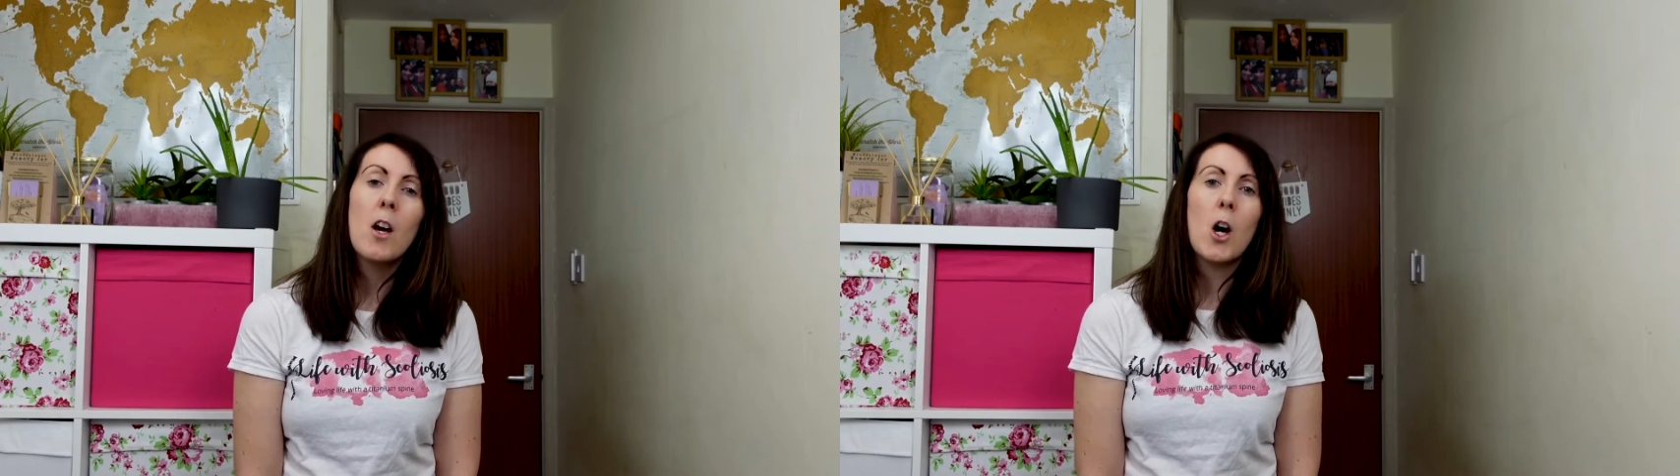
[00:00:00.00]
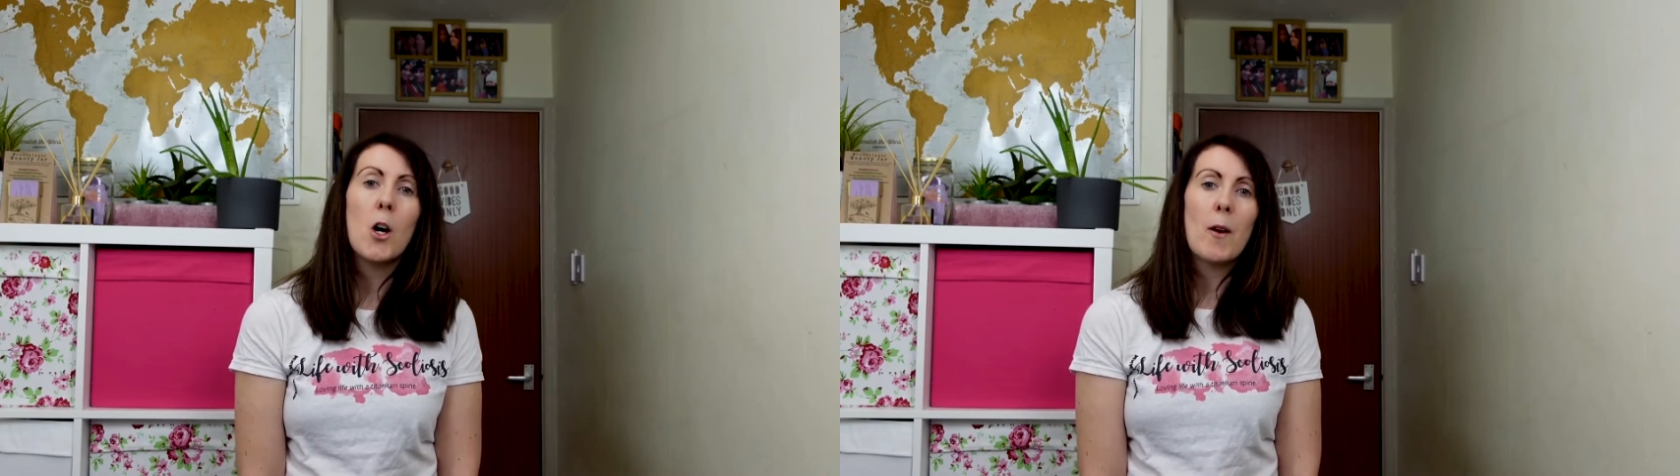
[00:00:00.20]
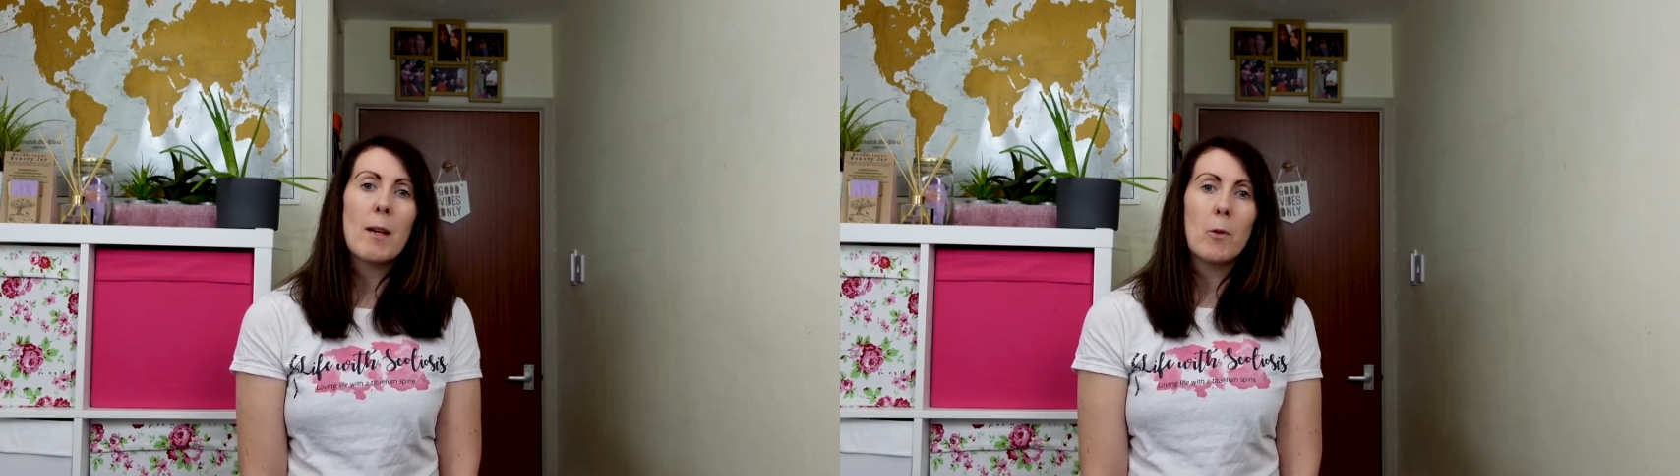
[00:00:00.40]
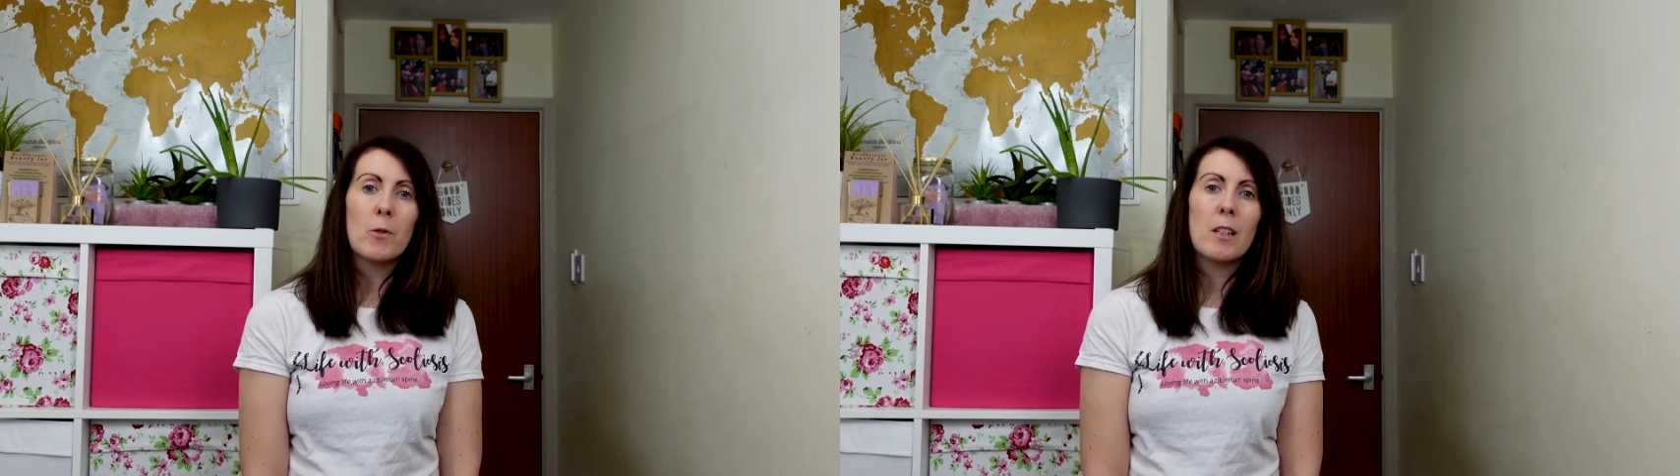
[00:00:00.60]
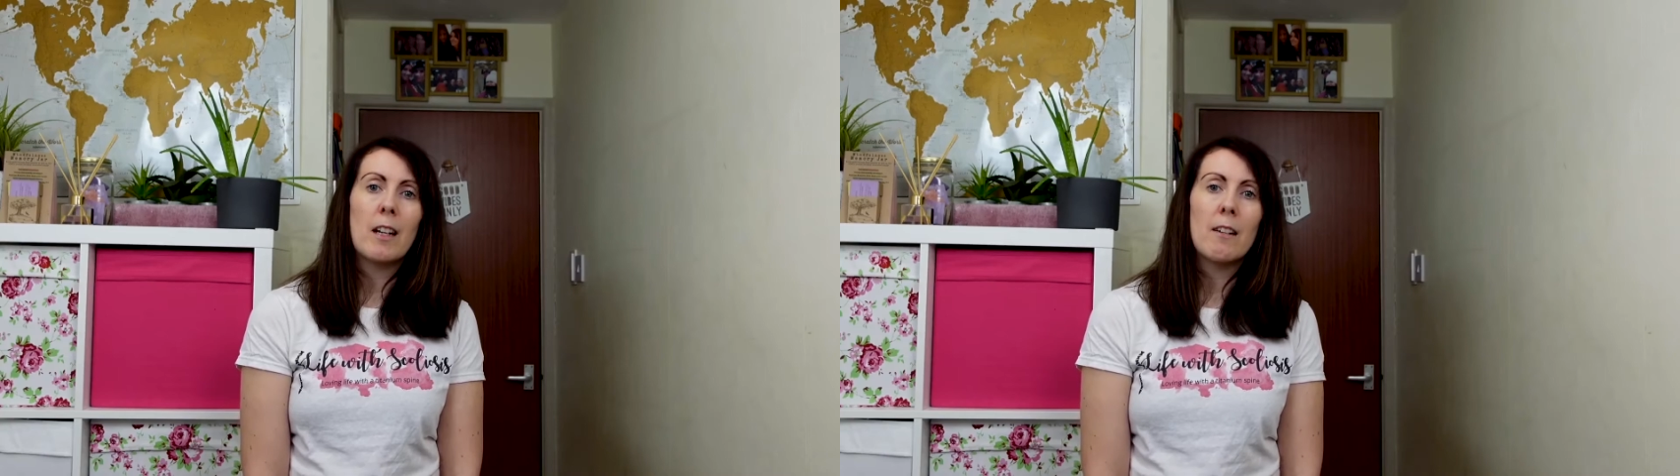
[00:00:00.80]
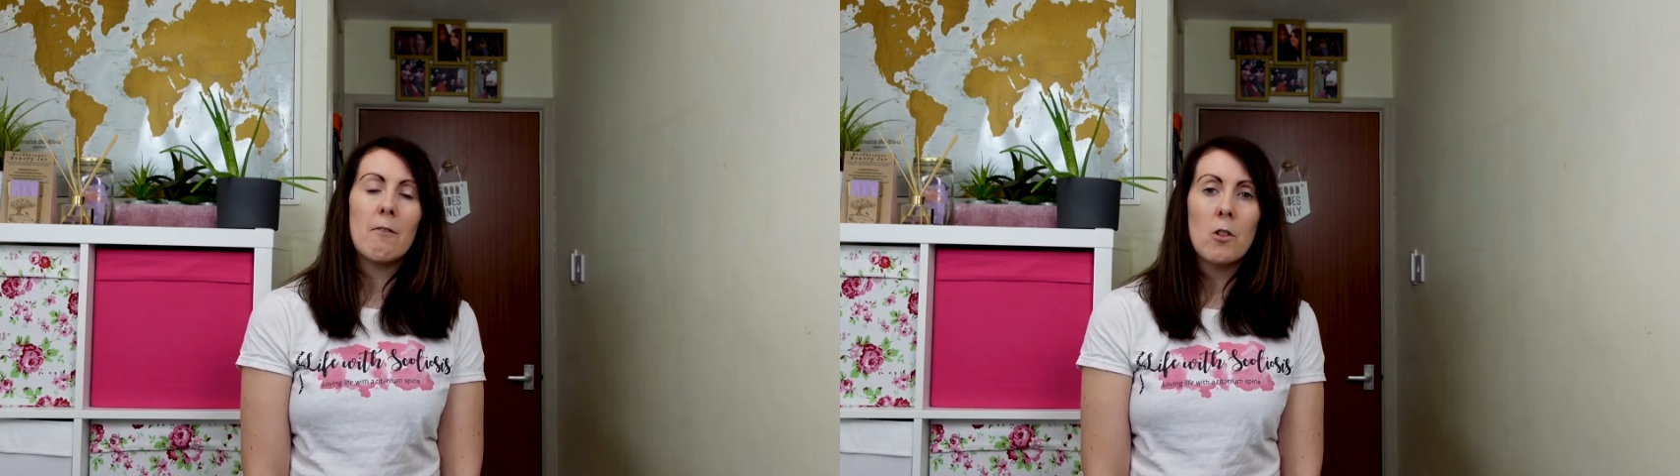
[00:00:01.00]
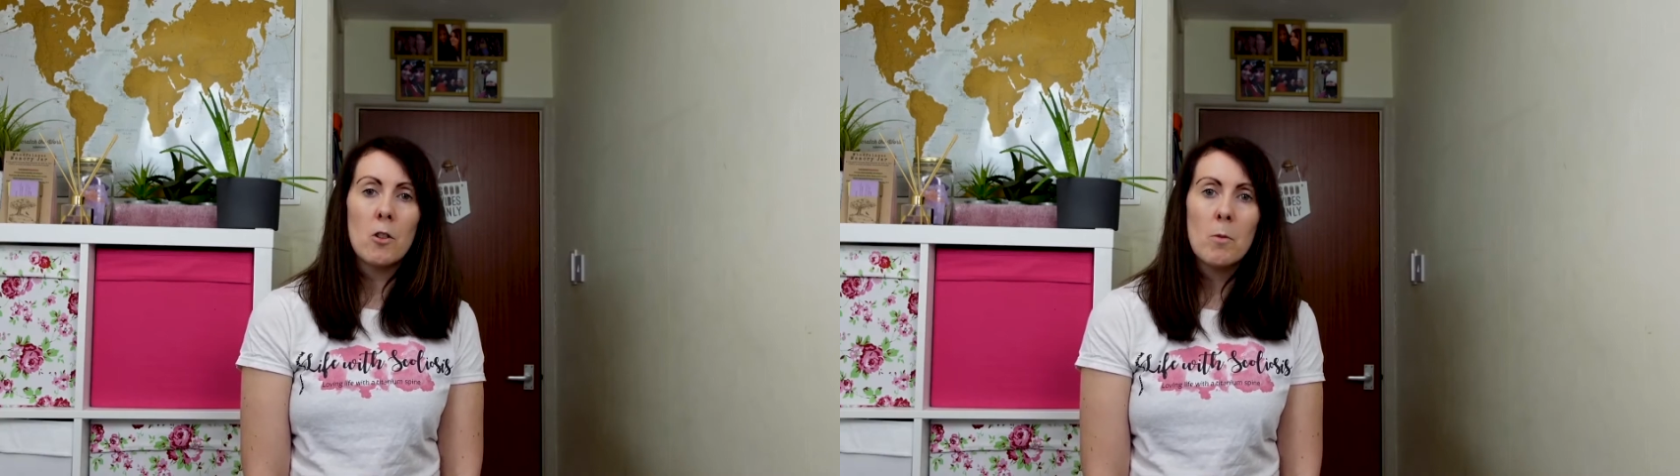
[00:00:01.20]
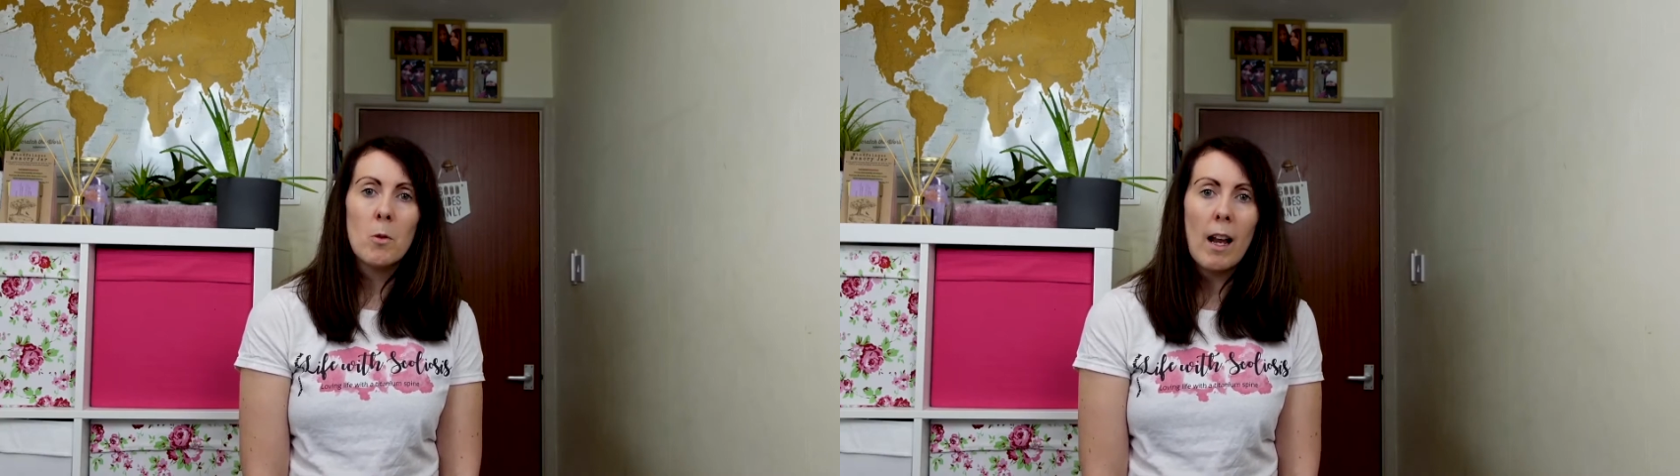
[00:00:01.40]
are able to live
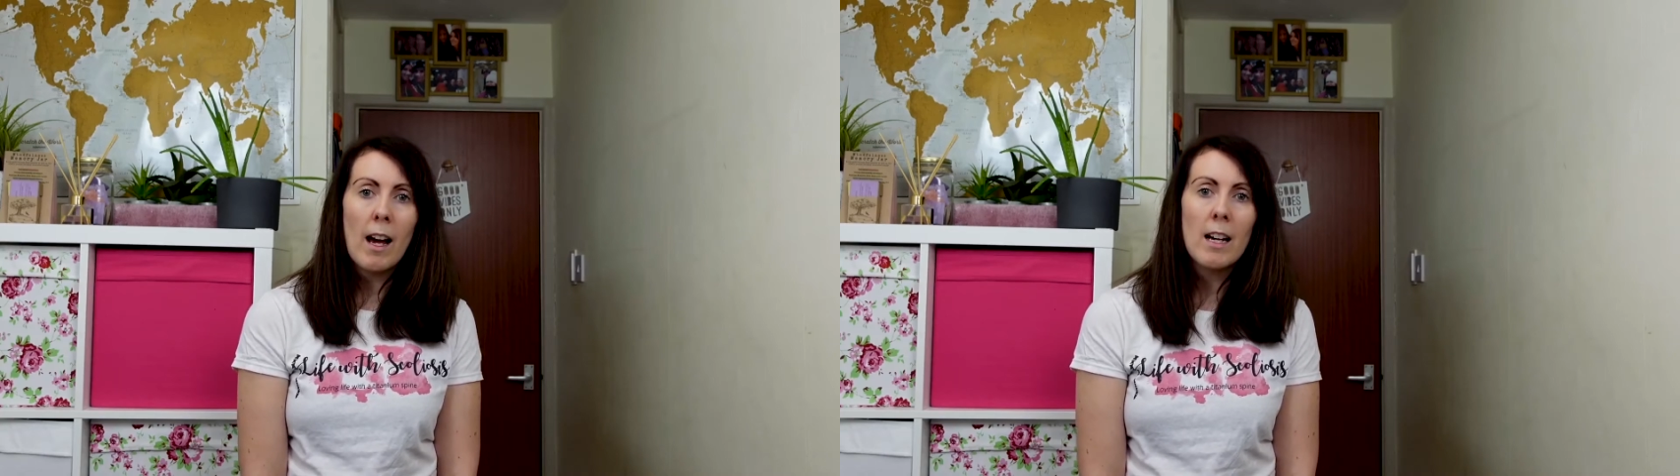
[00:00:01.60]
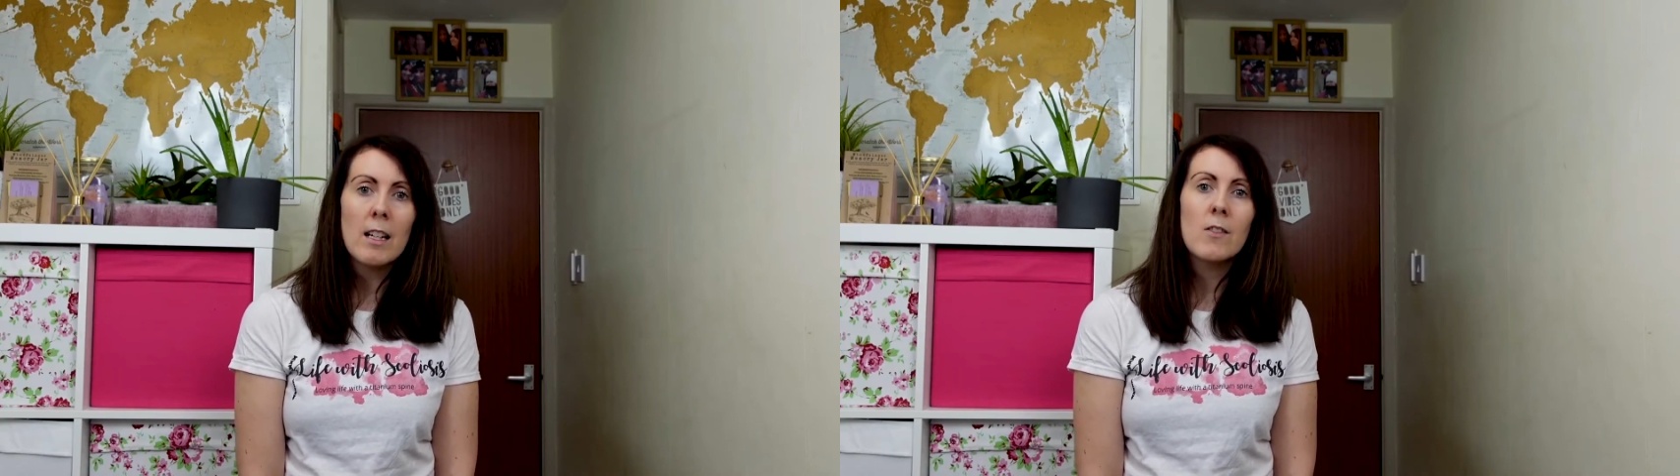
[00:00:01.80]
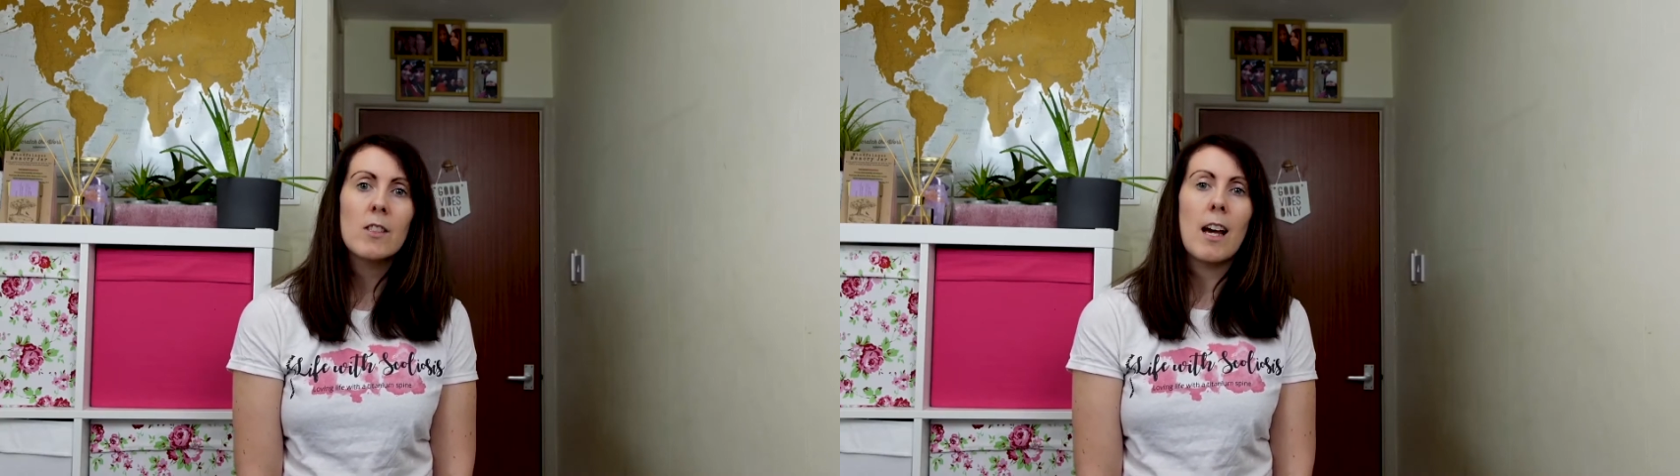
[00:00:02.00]
normal lives